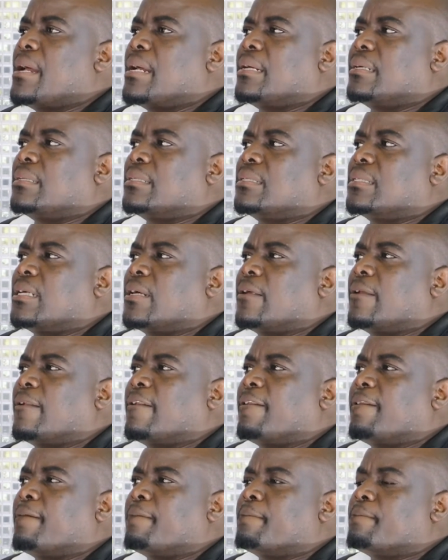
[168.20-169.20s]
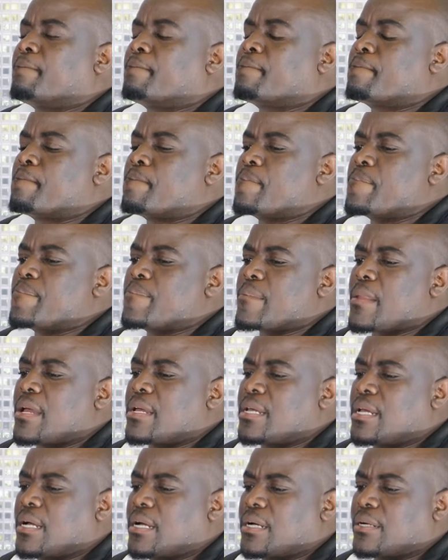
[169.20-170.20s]
And then
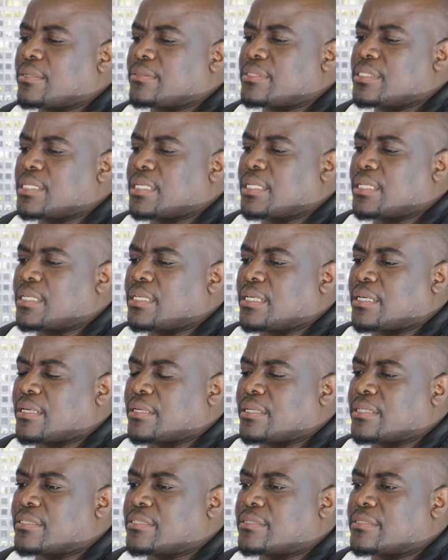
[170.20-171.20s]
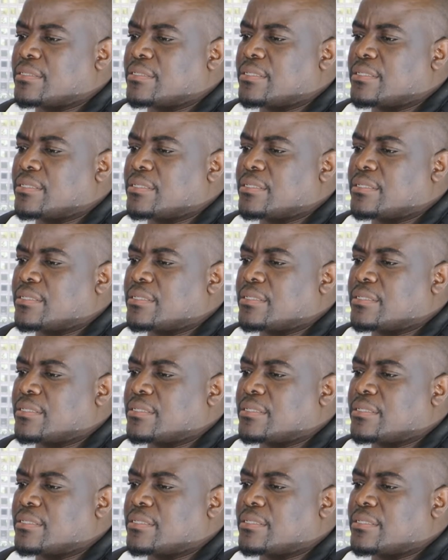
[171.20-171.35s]
until here is,